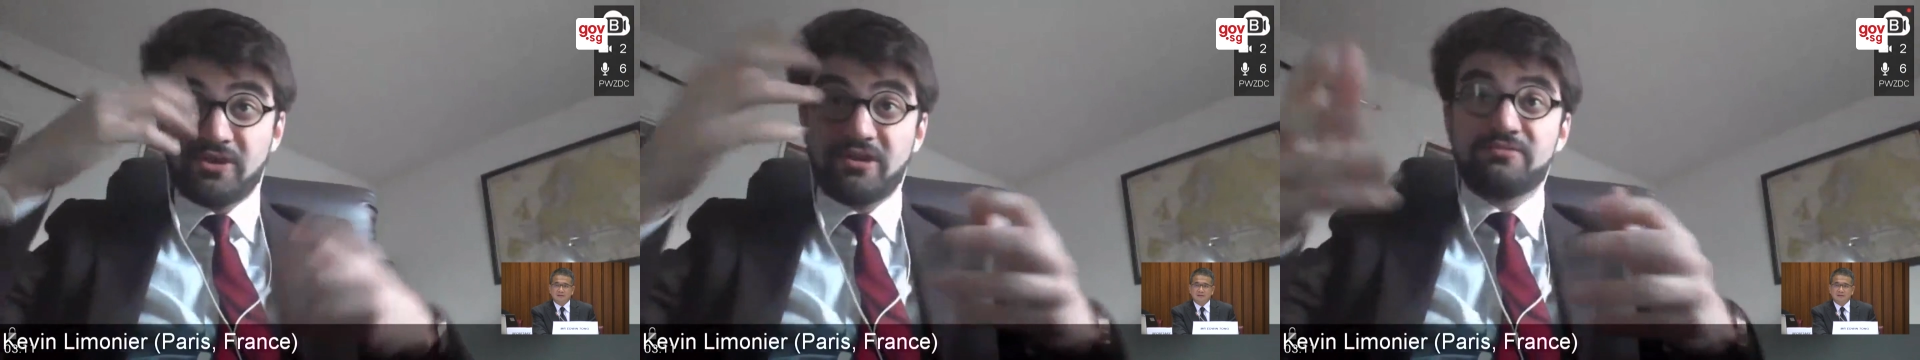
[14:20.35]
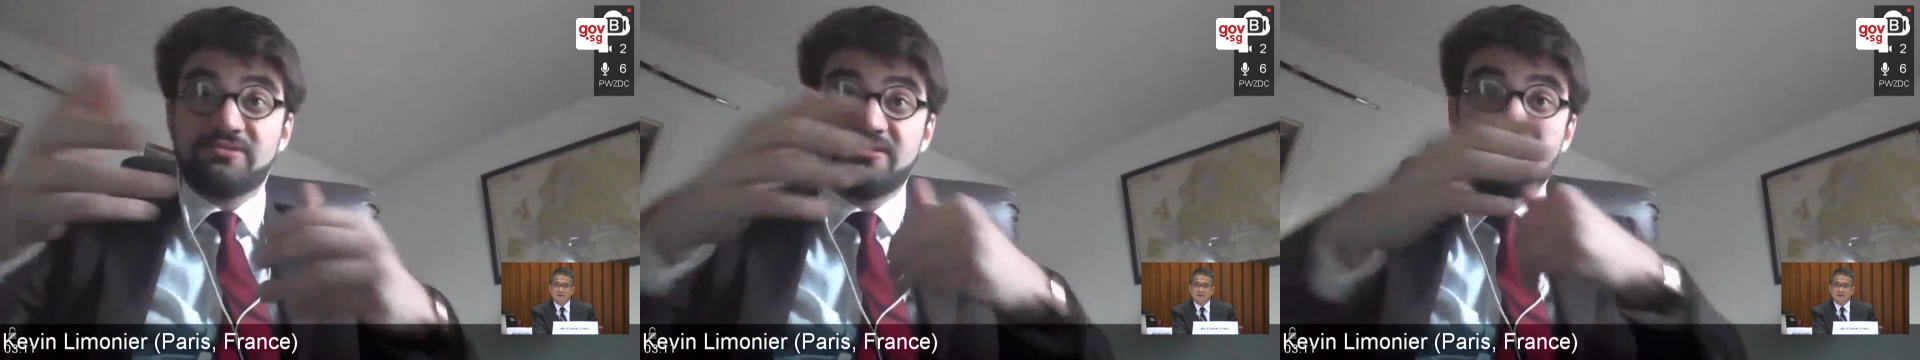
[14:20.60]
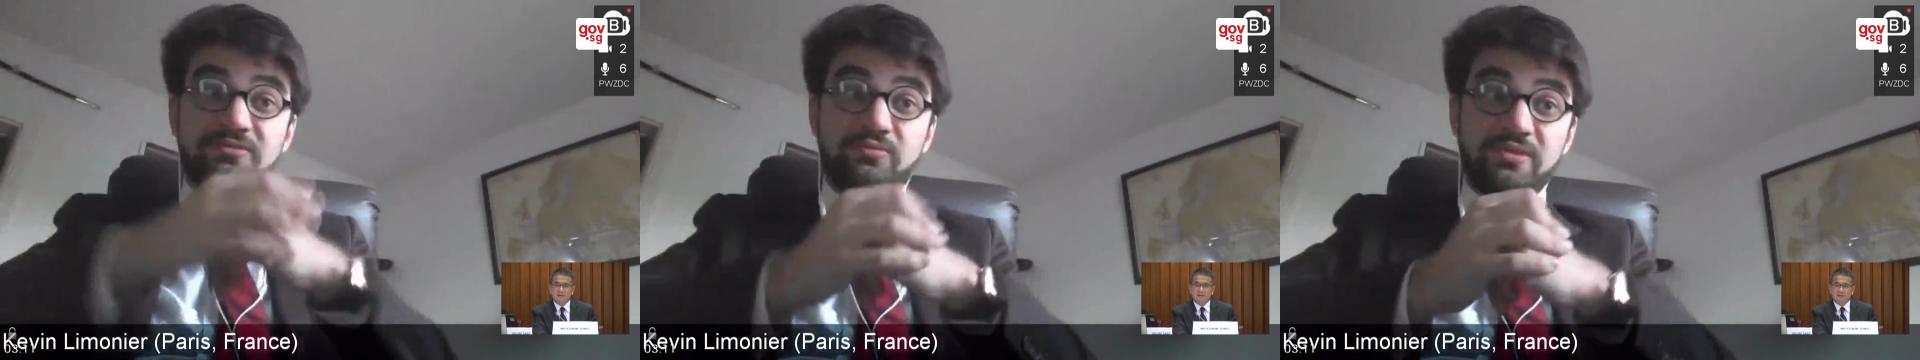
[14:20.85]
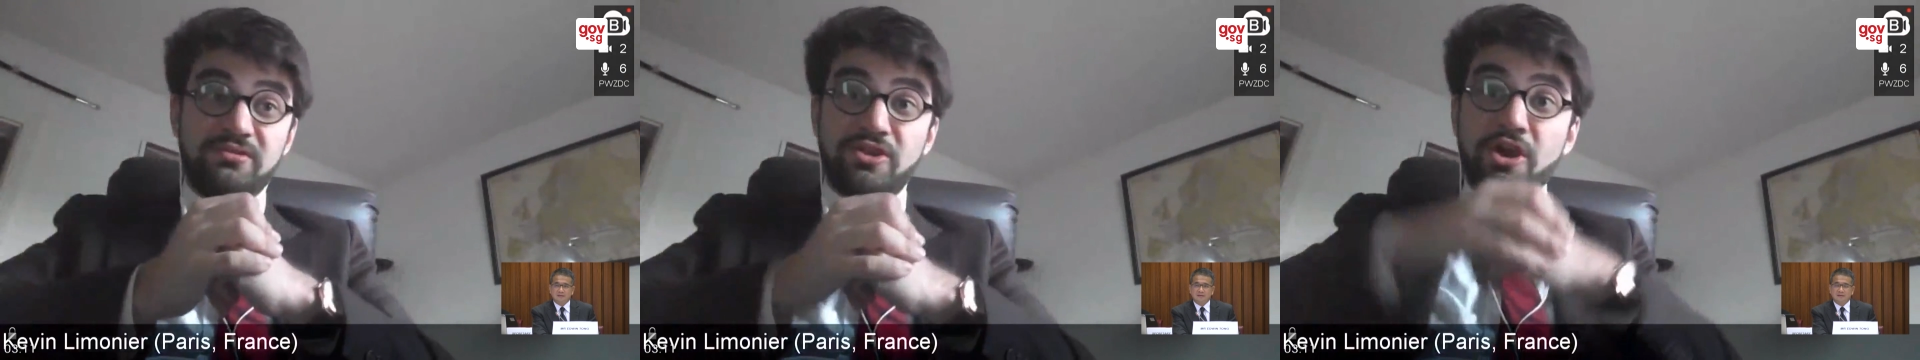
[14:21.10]
accounts that
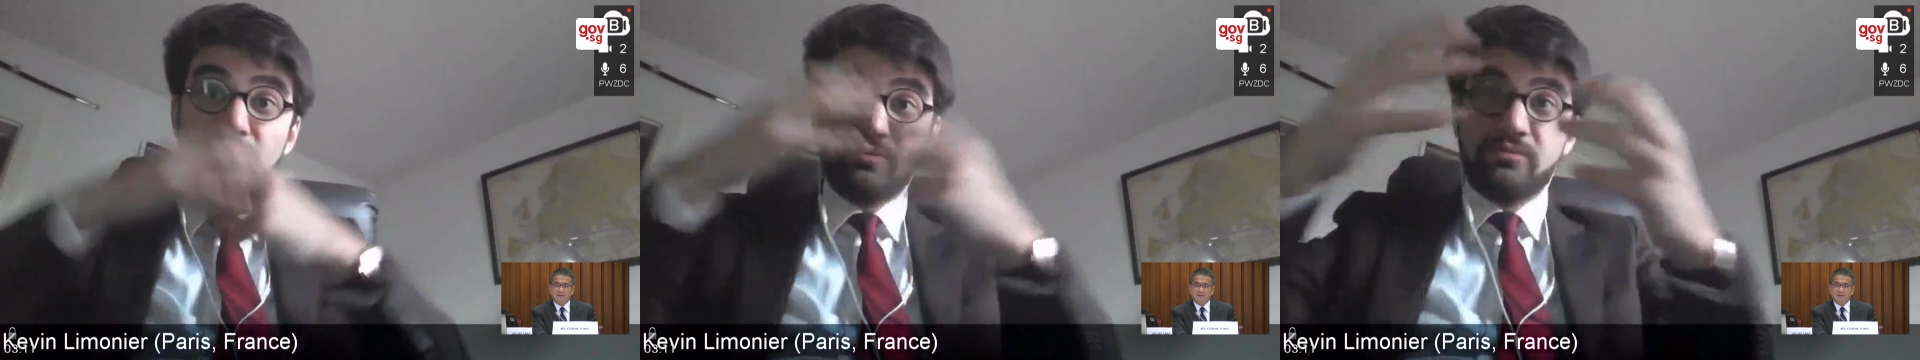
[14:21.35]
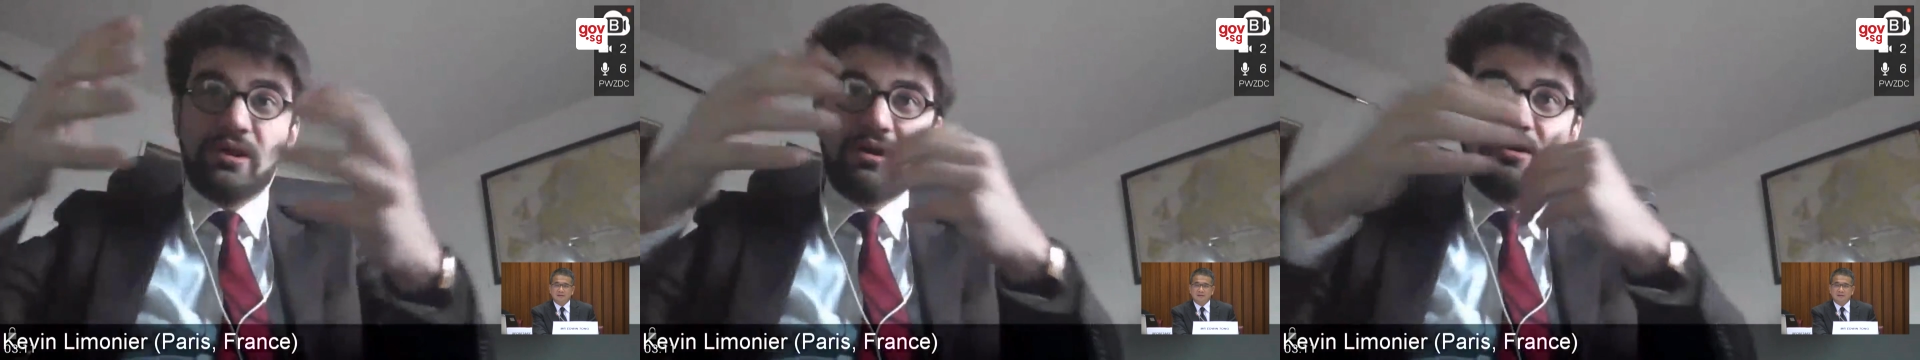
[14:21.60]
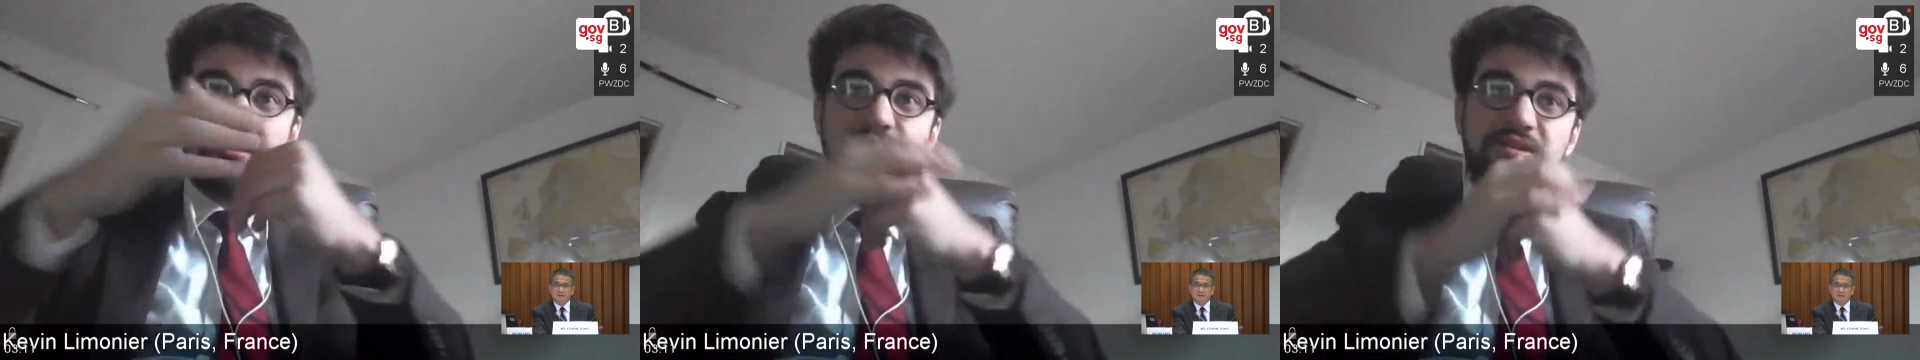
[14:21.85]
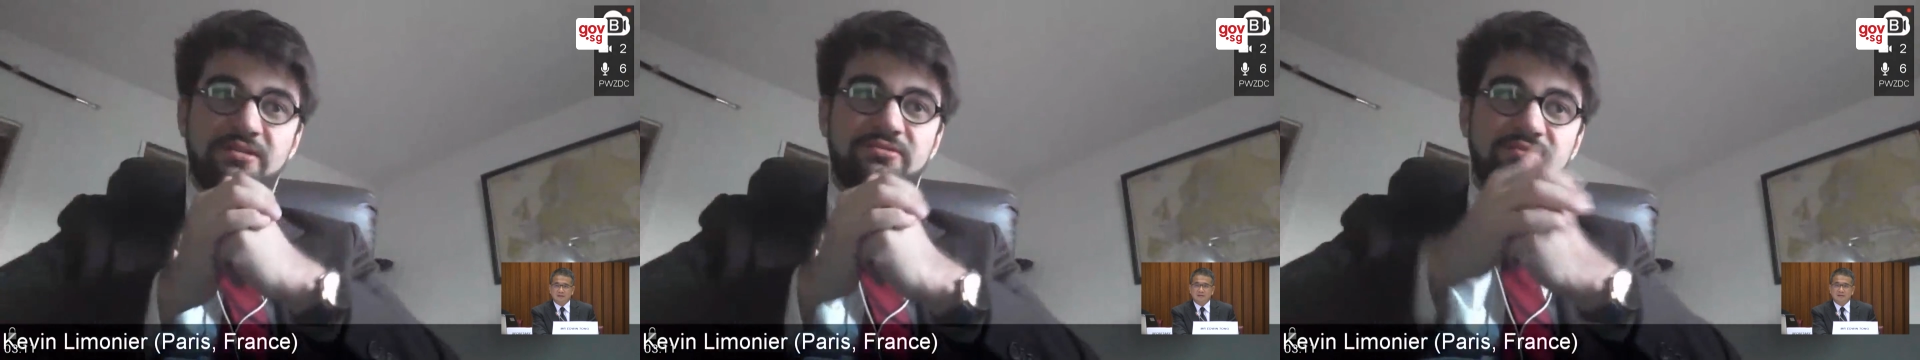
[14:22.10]
we know are
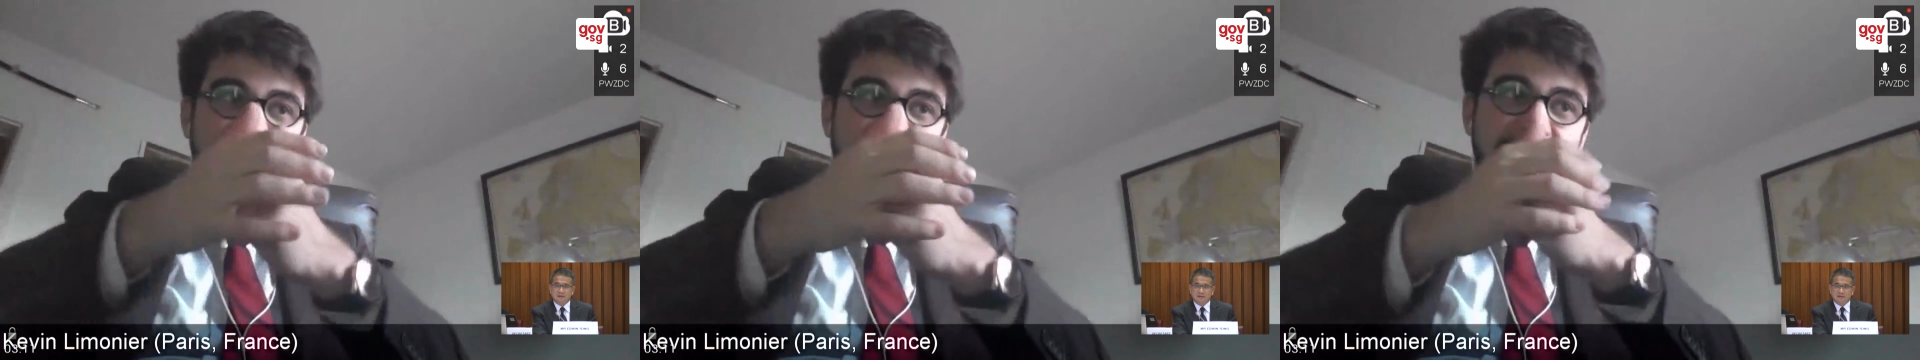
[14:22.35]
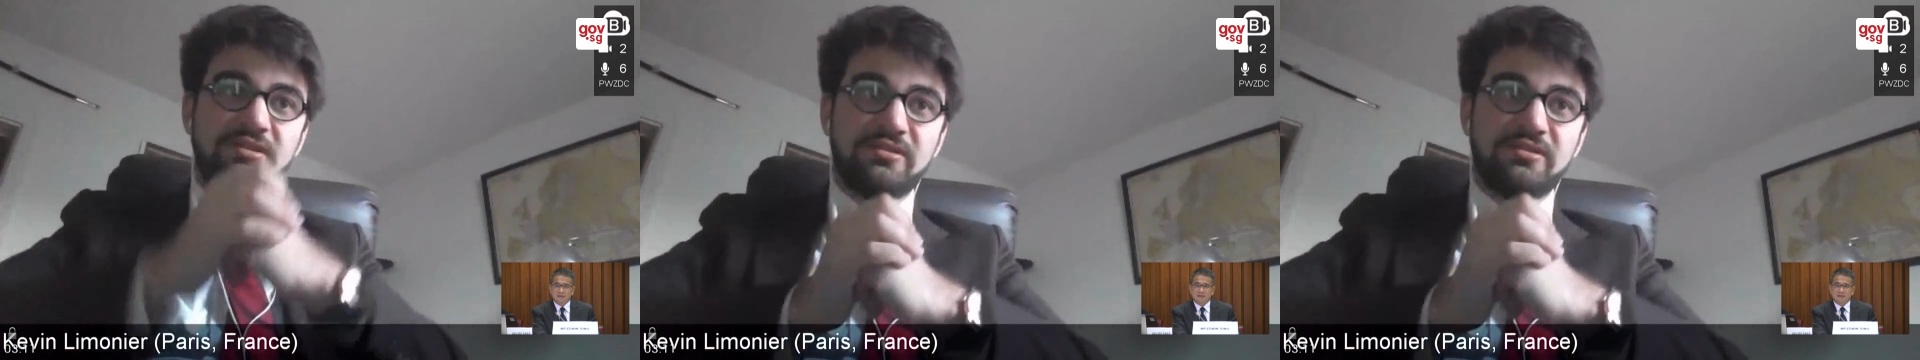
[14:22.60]
actually